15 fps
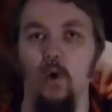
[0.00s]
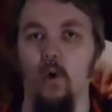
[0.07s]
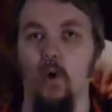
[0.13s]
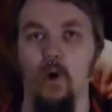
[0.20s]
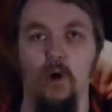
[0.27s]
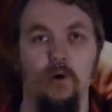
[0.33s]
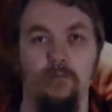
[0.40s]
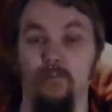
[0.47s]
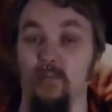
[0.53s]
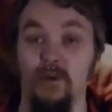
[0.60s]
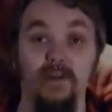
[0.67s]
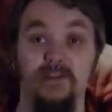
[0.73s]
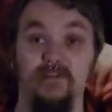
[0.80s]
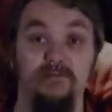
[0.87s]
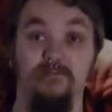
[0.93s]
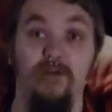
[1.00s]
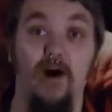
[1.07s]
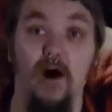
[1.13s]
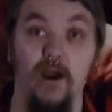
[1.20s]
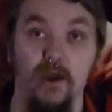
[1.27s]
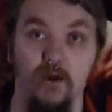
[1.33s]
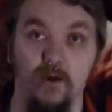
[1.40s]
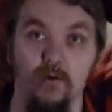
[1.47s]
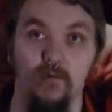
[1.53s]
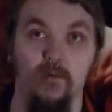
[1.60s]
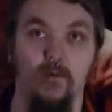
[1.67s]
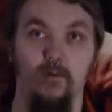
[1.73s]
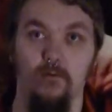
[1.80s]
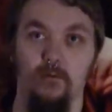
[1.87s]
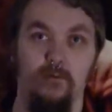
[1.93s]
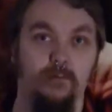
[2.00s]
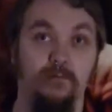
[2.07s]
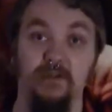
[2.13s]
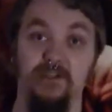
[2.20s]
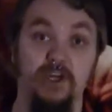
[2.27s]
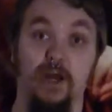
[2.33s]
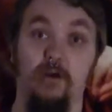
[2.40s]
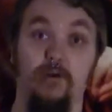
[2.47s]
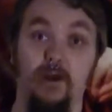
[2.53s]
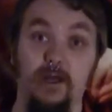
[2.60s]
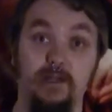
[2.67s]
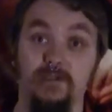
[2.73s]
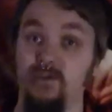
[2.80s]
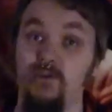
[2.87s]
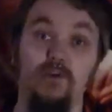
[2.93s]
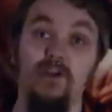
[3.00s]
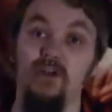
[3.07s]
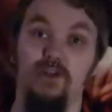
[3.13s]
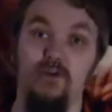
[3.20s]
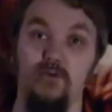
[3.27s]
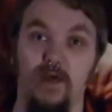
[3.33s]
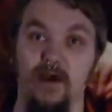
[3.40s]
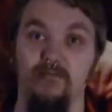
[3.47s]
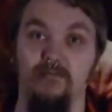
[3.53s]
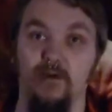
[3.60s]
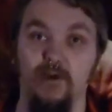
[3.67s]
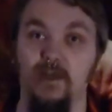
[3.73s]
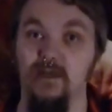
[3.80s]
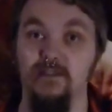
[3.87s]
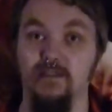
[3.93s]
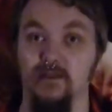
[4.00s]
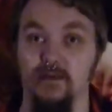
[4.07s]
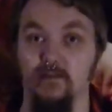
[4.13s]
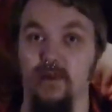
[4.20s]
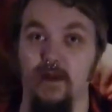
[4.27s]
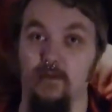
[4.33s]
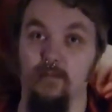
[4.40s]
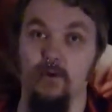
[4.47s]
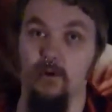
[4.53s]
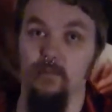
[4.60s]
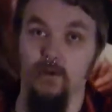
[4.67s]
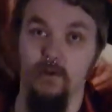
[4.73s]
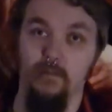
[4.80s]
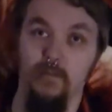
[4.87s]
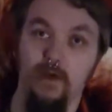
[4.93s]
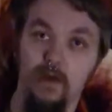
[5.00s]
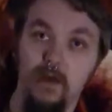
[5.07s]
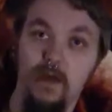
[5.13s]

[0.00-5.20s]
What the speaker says: or breathes fire, or regenerates, you can do that very easily without a problem.